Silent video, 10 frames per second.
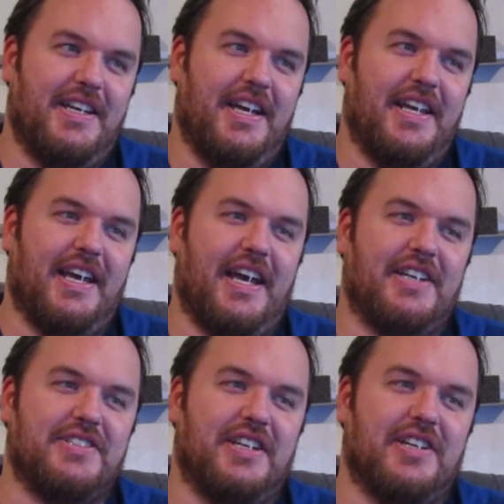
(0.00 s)
and
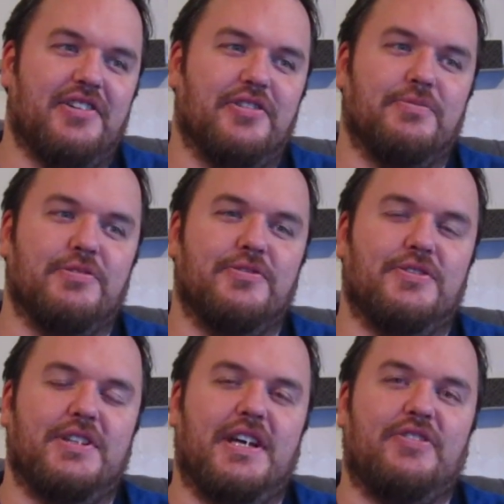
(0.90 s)
Ash nodded her
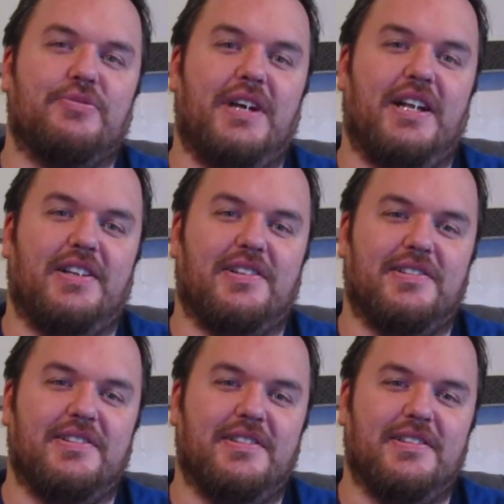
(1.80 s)
approval as well.
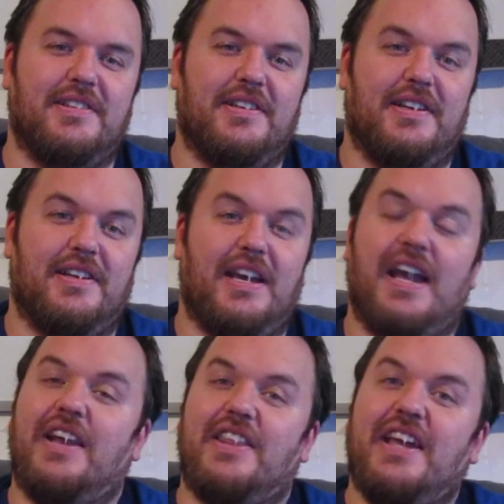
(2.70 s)

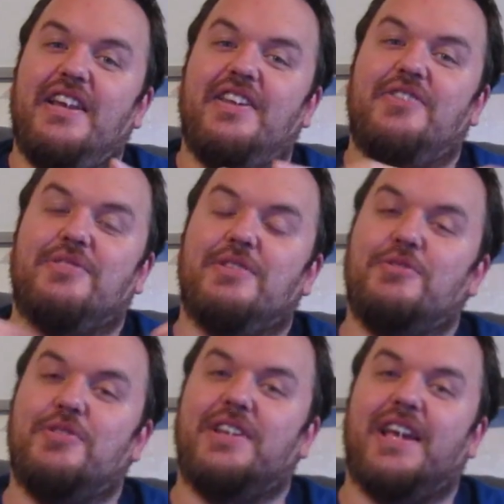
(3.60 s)
And that is where I'm
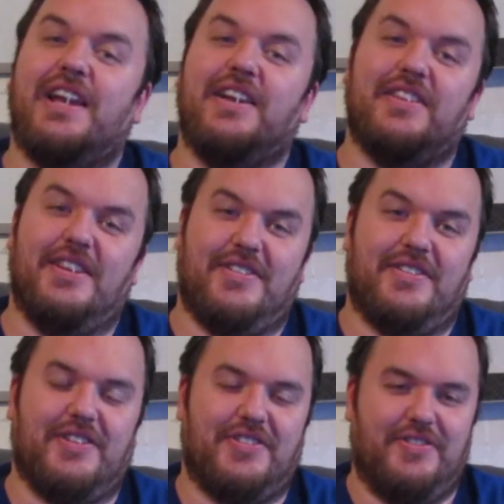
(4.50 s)
going to end this
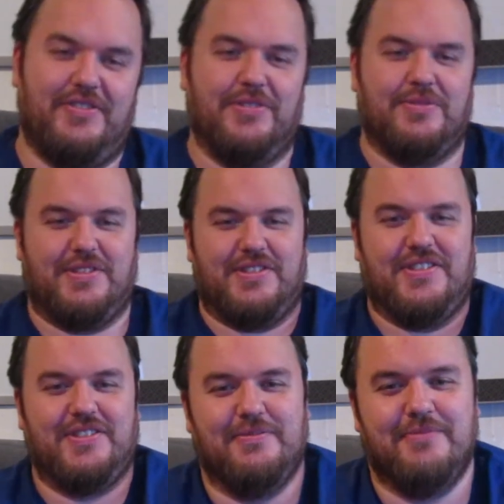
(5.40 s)
session,
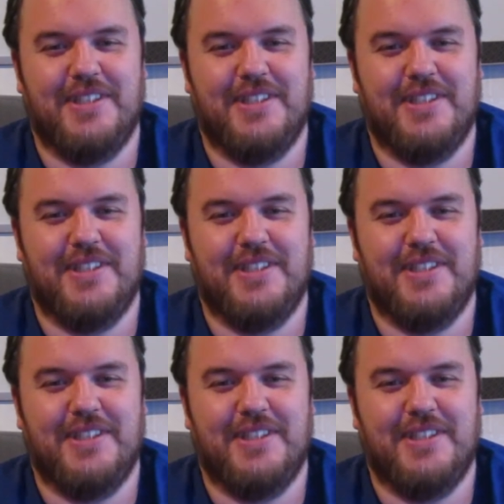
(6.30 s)
folks.